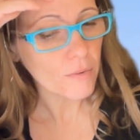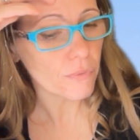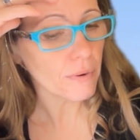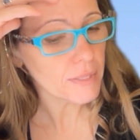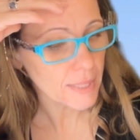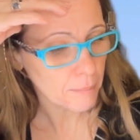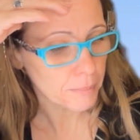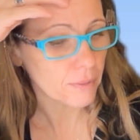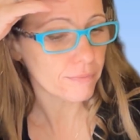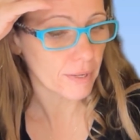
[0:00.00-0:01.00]
For
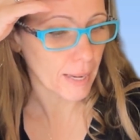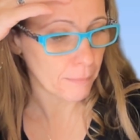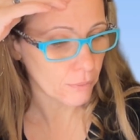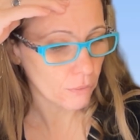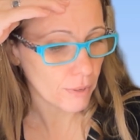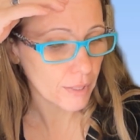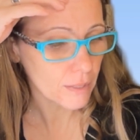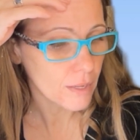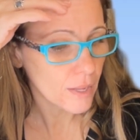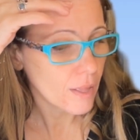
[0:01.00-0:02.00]
example, for Capricorn,
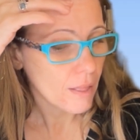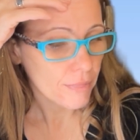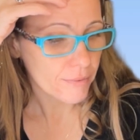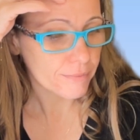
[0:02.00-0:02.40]
the